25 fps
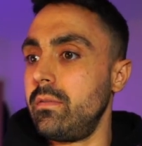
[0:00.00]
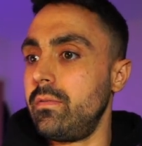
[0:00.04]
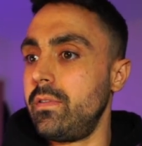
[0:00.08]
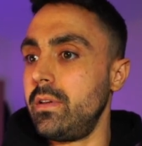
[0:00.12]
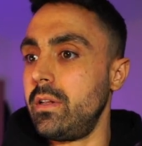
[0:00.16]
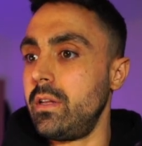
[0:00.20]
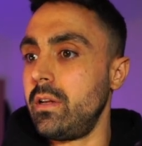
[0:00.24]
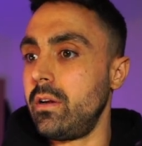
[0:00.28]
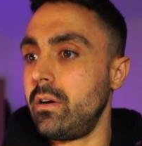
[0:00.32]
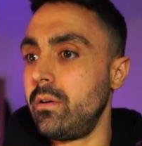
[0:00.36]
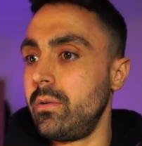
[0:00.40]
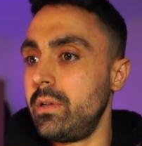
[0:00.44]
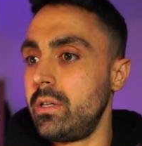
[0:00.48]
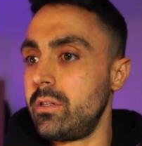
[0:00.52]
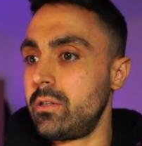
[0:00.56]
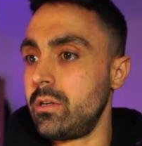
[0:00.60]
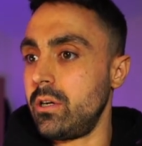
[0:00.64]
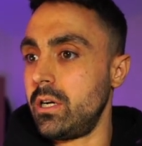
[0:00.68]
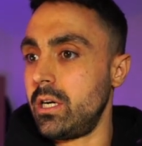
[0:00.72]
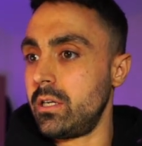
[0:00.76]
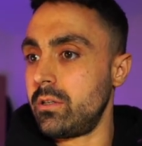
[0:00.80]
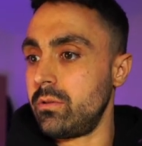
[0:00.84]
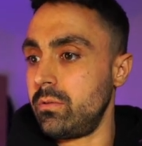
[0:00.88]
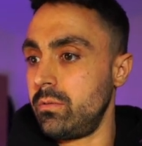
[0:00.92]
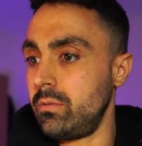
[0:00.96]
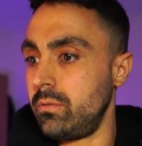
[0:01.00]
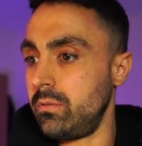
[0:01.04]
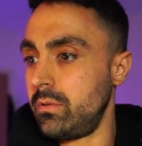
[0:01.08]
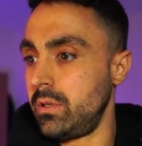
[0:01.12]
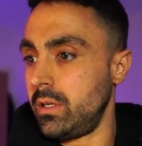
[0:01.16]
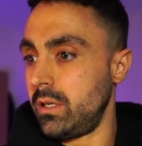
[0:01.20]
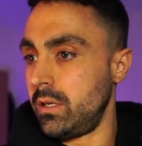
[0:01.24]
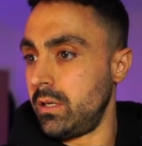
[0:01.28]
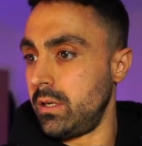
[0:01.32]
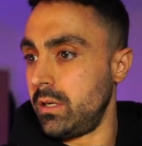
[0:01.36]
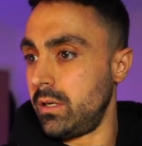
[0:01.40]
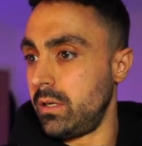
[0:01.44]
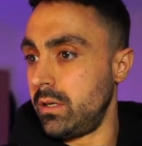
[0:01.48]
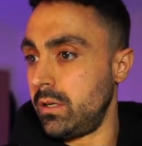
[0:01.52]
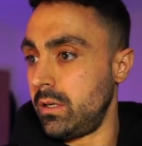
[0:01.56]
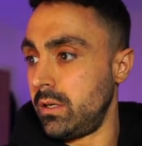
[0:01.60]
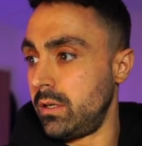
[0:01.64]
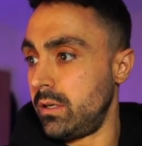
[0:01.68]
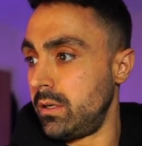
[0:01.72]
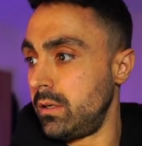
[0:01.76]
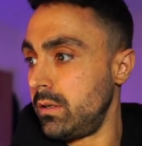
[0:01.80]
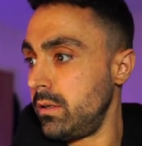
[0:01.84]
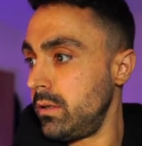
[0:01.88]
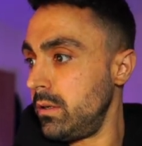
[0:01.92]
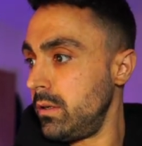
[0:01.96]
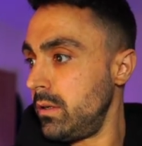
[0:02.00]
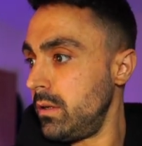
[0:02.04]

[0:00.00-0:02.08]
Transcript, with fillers: video entitled uh,